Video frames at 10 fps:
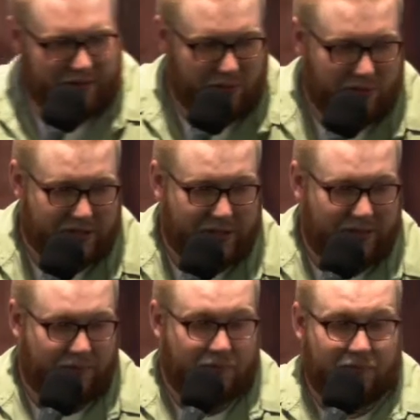it, which
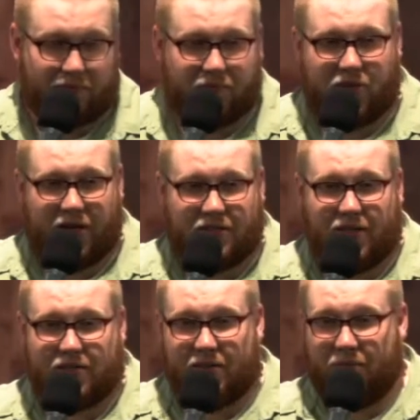it
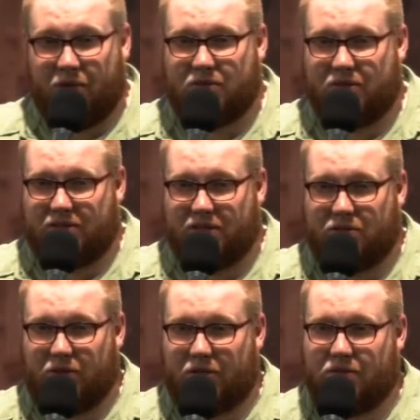translates to most of the
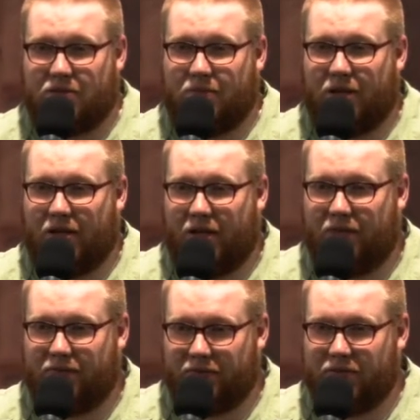situations in my
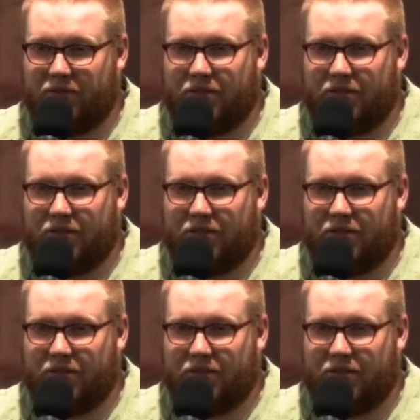life.